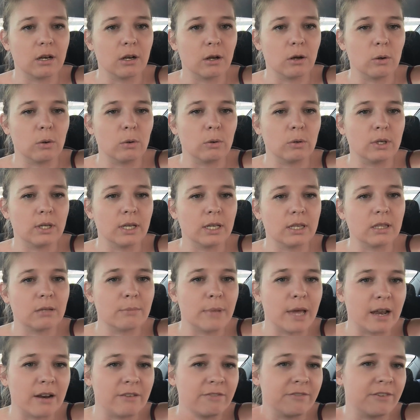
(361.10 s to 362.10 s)
get the
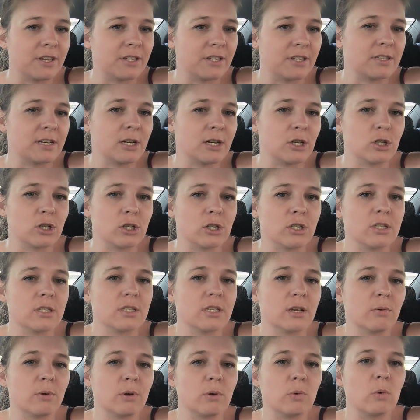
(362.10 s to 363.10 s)
manifestations that
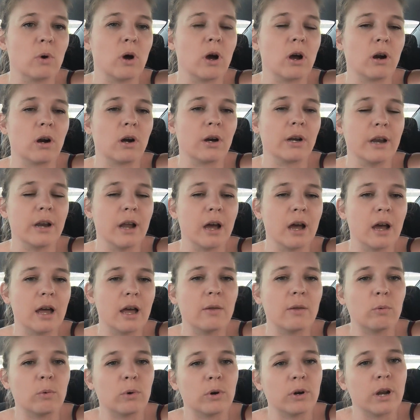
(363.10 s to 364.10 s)
we want or not,
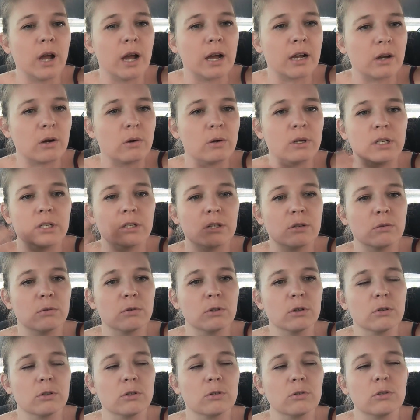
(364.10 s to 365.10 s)
we're not going to
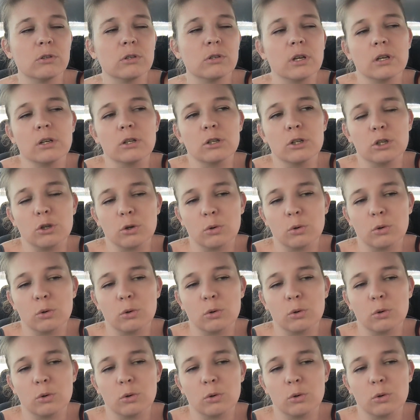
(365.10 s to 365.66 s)
enjoy